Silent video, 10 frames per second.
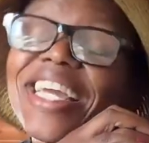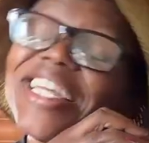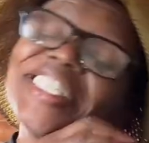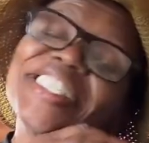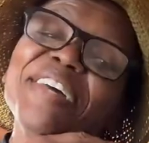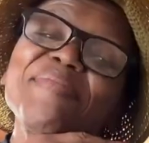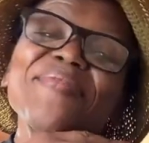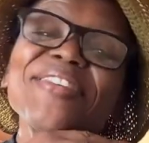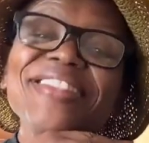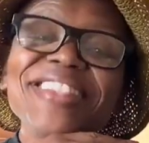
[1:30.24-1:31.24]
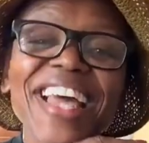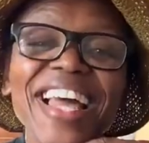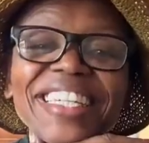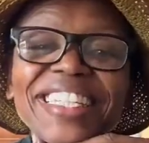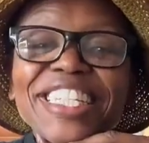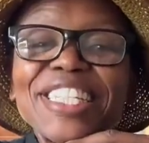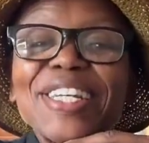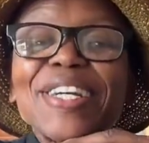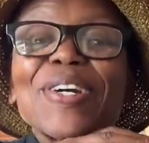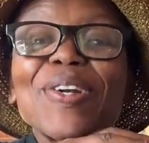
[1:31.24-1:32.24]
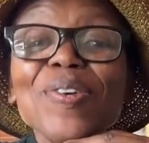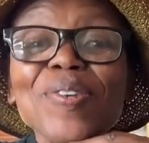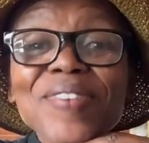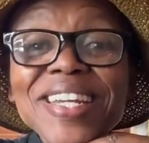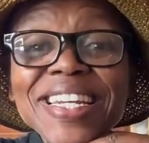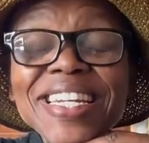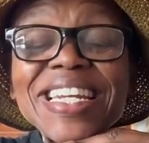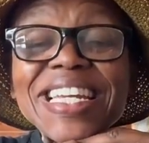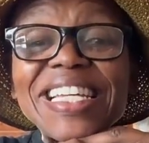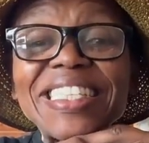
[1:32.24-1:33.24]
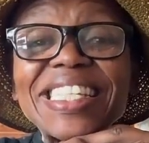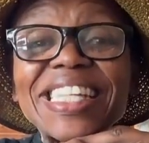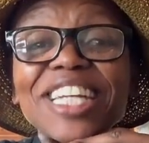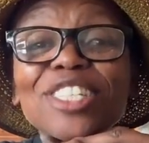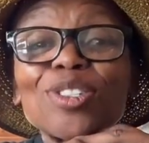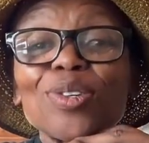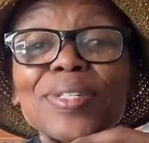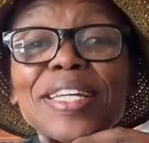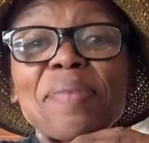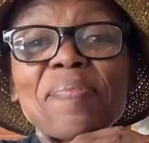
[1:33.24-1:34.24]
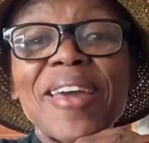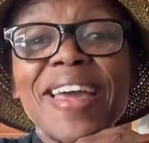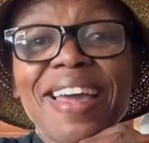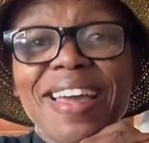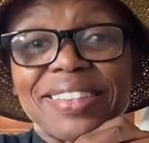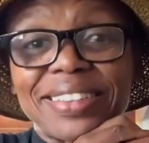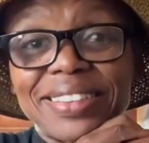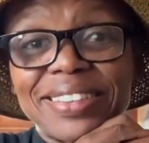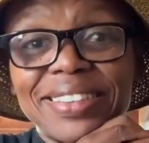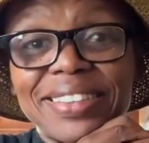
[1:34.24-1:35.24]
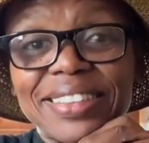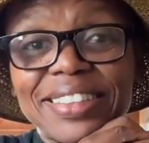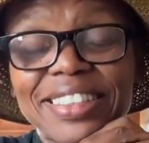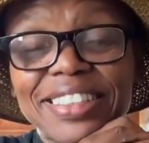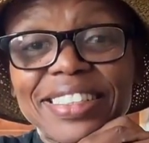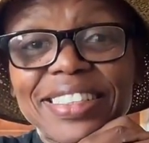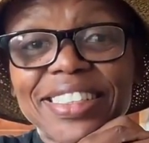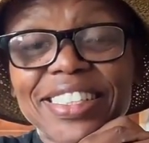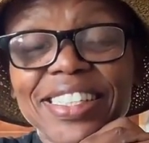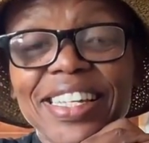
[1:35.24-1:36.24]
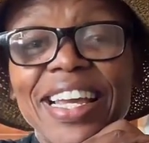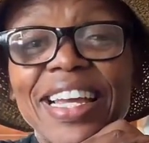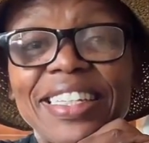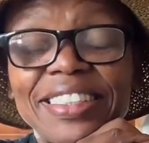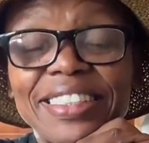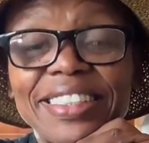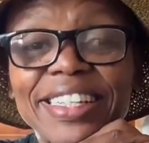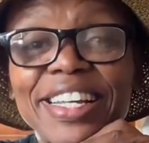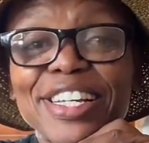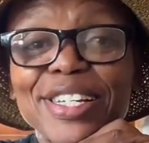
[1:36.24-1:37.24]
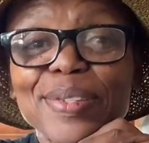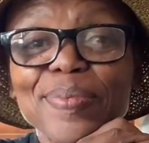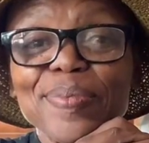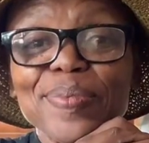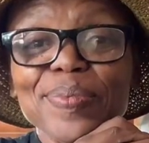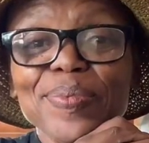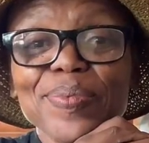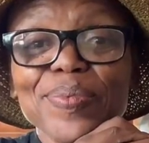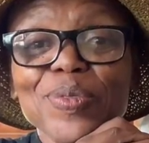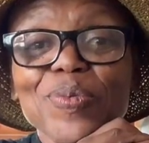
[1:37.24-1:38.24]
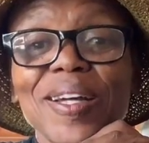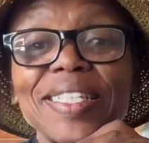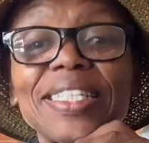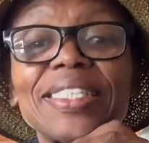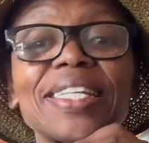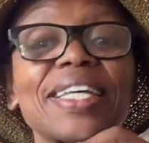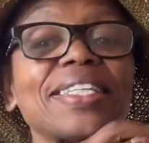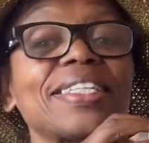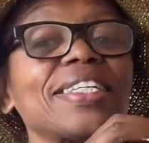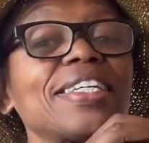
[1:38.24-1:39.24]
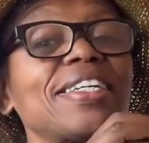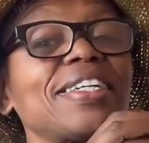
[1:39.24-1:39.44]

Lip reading: There is something that chlorine needs that sodium has. And what is it?